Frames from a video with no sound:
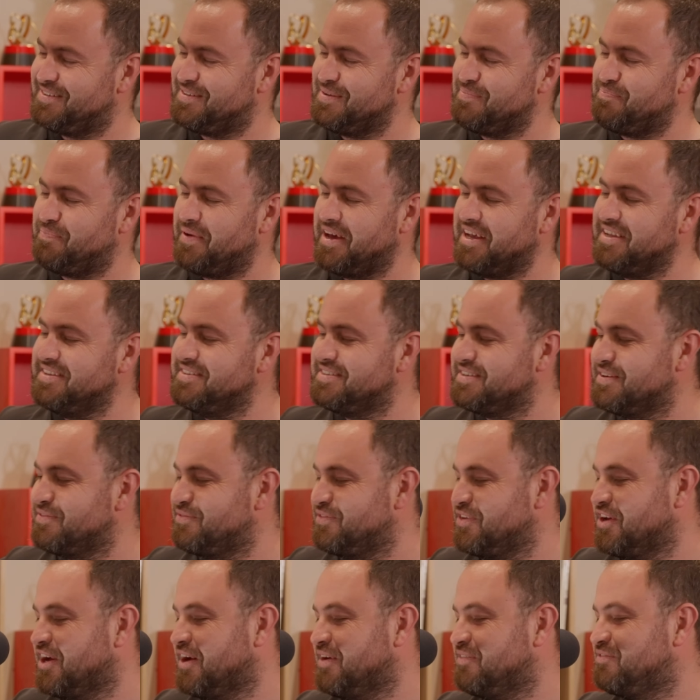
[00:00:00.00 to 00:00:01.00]
depends
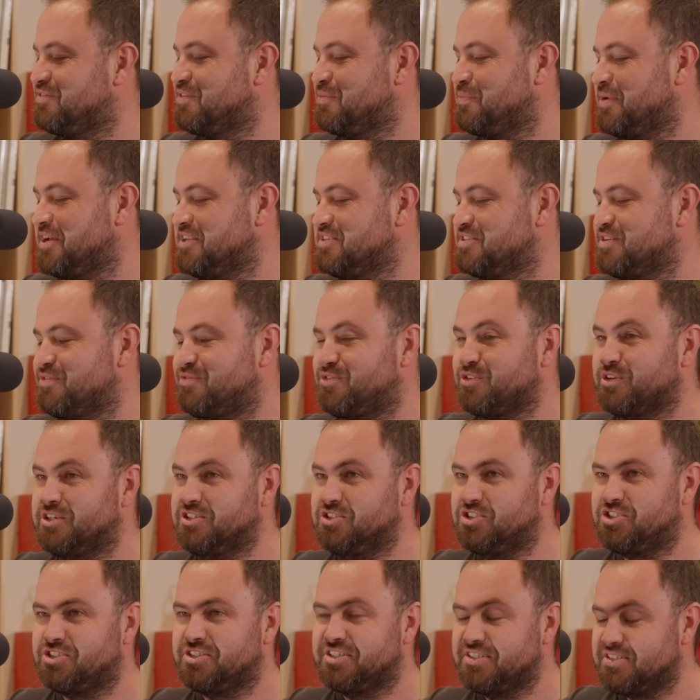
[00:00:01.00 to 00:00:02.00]
if your
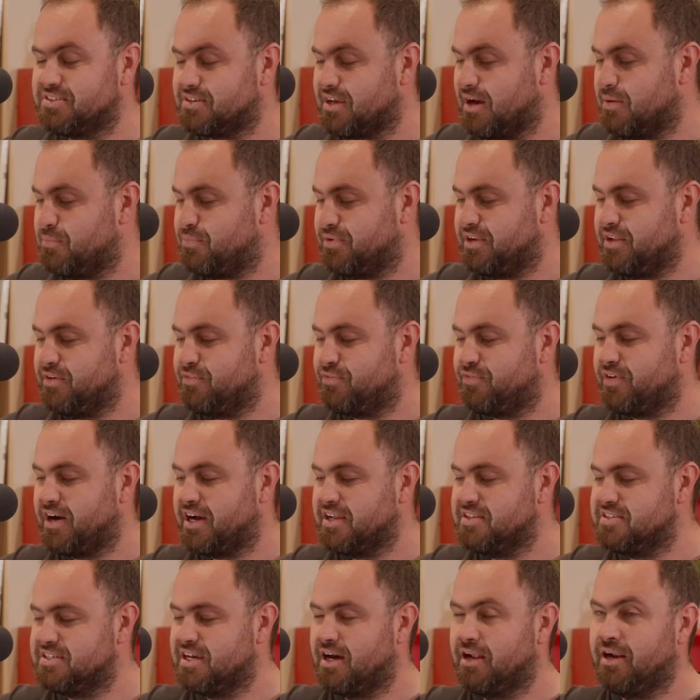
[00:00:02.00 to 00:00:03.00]
insurance company
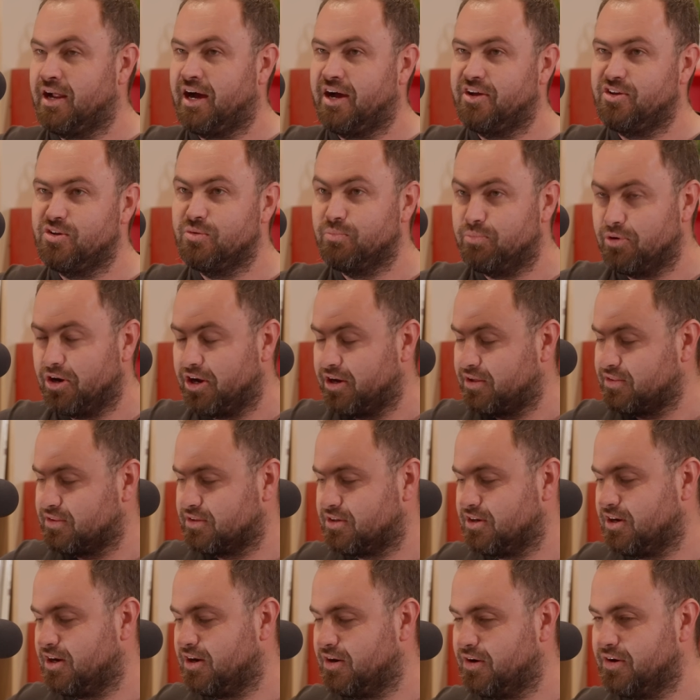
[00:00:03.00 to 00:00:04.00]
finds out how you broke
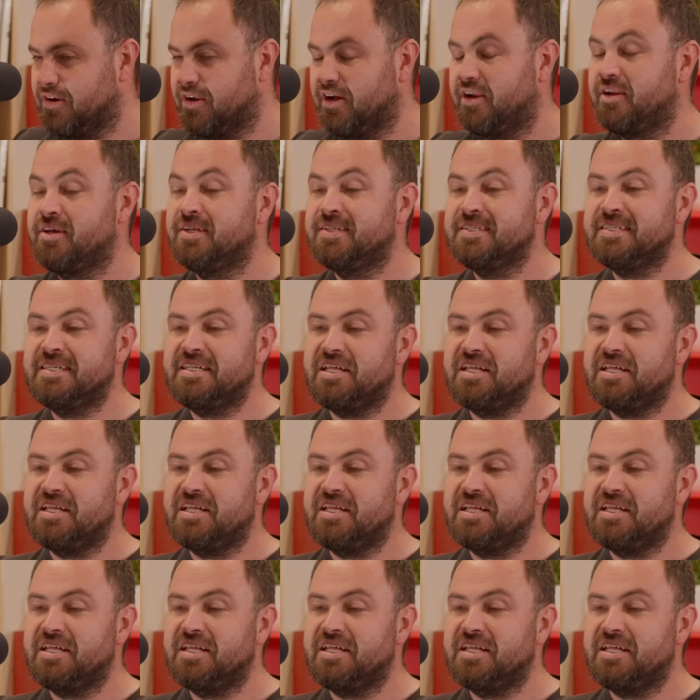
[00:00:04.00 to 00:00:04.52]
the car or not.